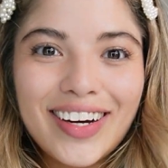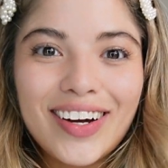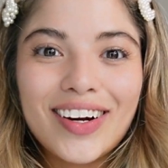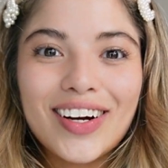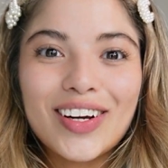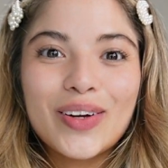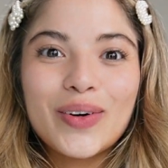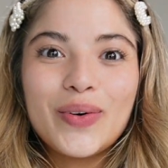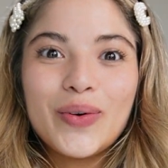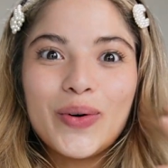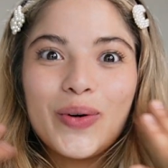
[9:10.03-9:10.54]
our
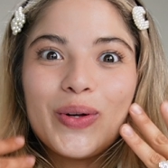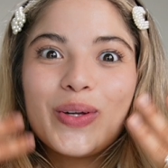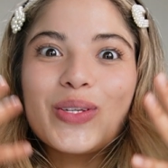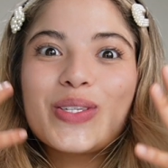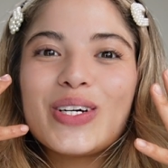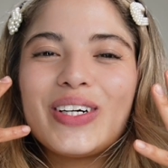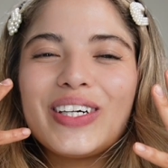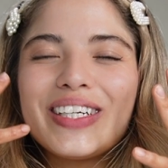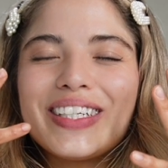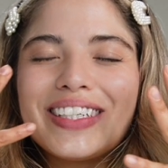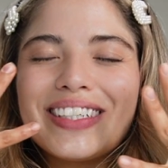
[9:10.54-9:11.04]

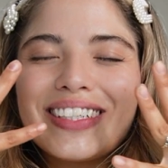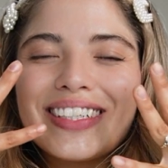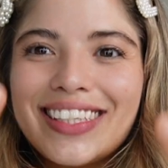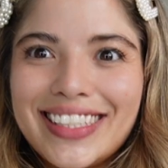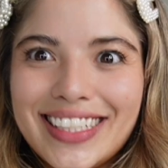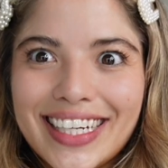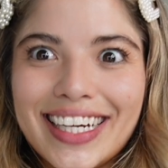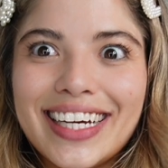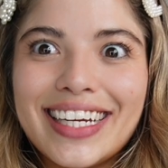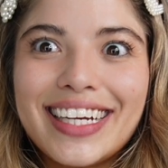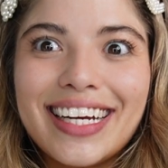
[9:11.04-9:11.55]
goals are
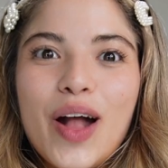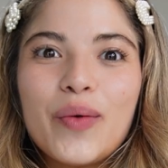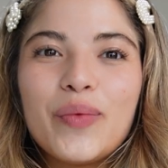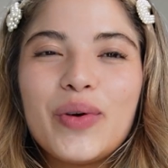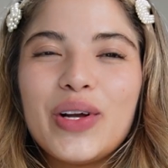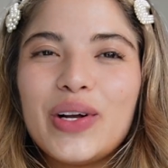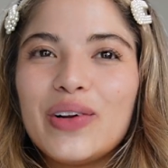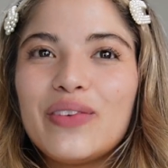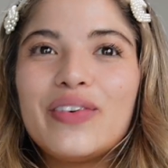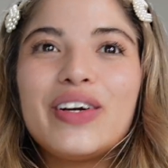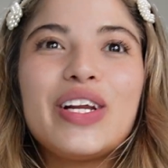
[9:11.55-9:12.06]
done,
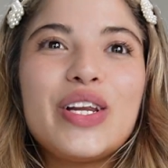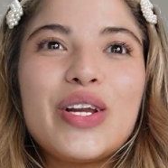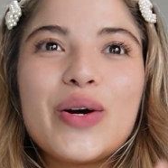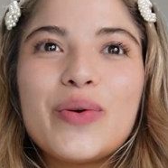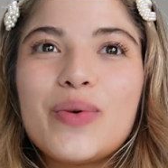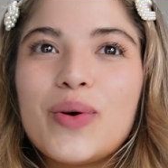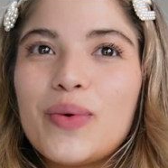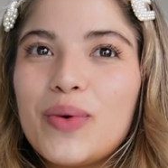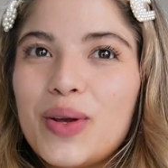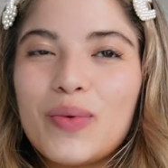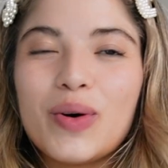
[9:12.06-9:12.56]
we already know
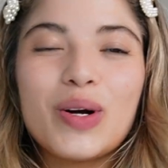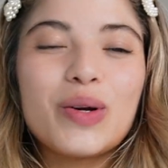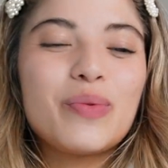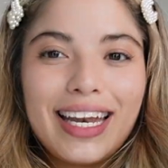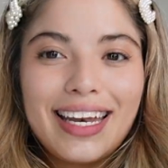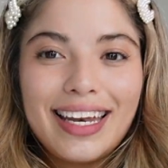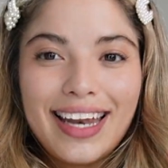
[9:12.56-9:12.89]
what we want.